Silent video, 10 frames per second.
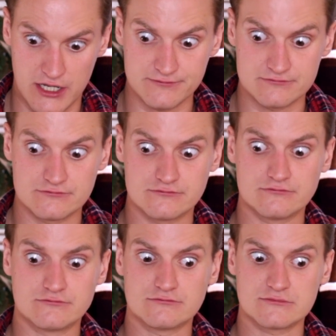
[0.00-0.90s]
like,
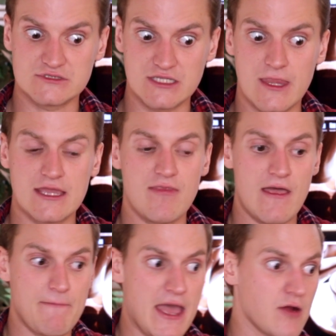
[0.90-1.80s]
and then they get
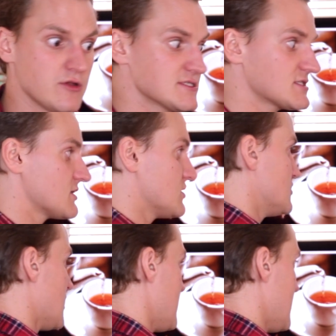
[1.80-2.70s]
their parents to
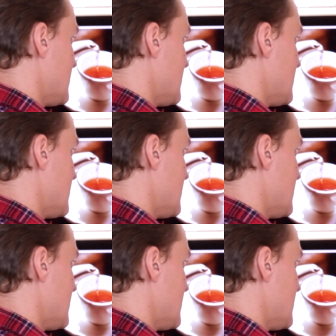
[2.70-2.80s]
go like